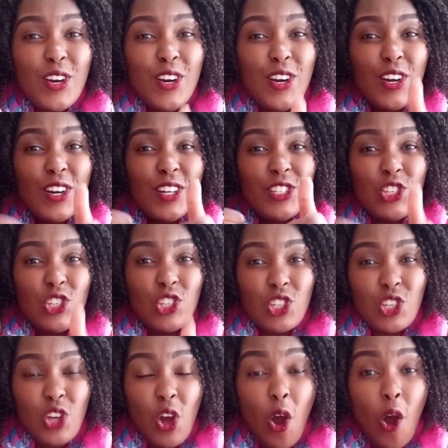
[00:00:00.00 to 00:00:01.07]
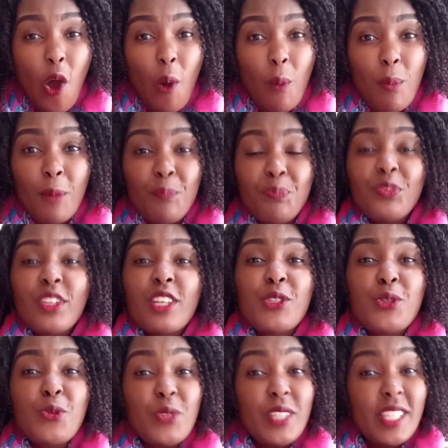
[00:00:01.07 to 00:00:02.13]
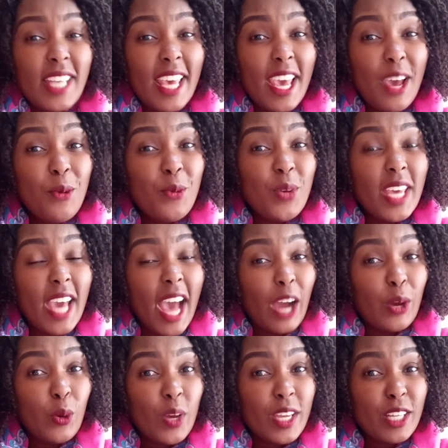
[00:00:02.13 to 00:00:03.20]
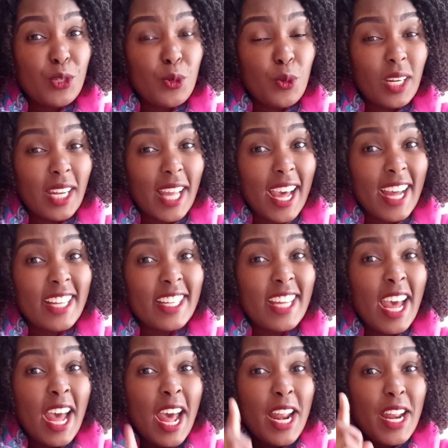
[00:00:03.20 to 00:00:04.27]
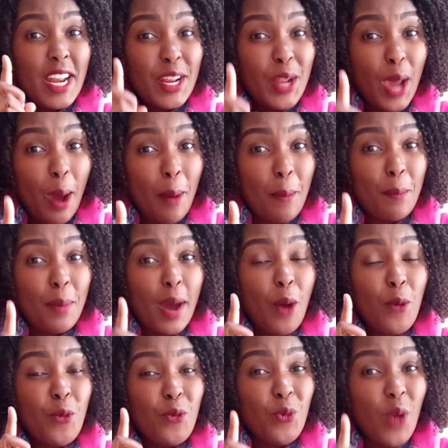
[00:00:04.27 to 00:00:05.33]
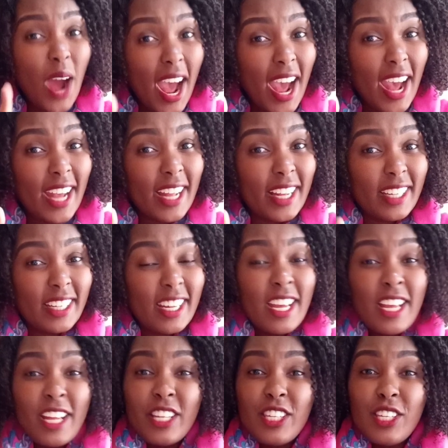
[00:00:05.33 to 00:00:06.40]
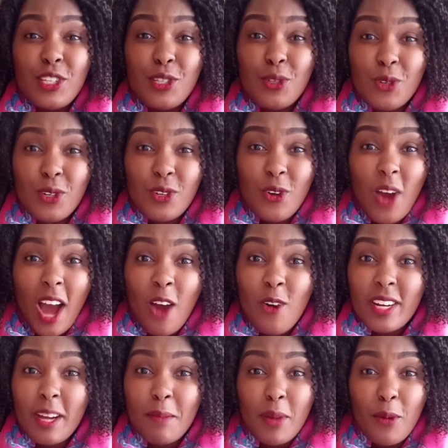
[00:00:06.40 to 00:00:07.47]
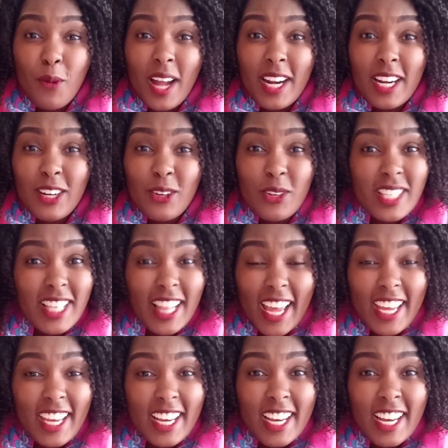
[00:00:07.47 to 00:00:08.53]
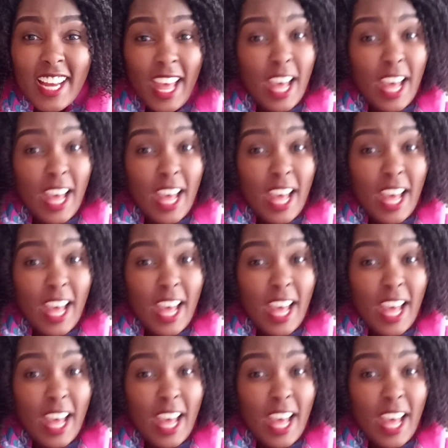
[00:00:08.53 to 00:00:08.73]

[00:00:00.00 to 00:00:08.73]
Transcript: Good job! Today we are going to learn number one. Do you know how number one looks like?